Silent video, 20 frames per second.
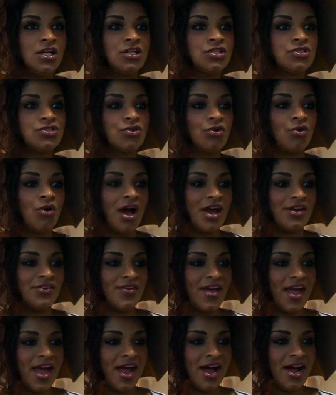So
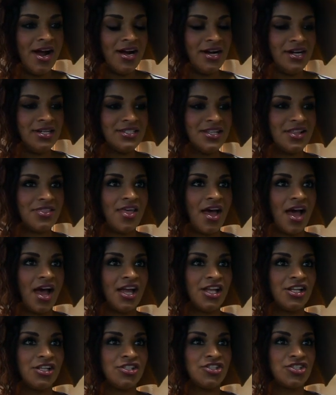I've heard
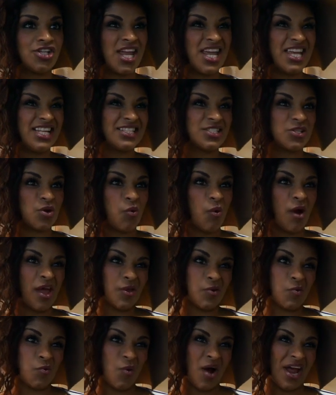that Jade's
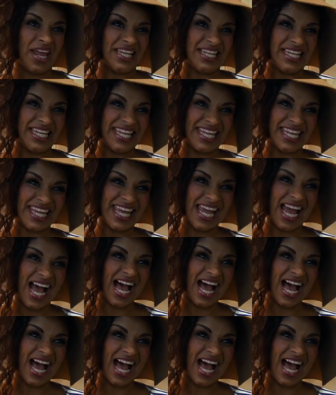quite whiny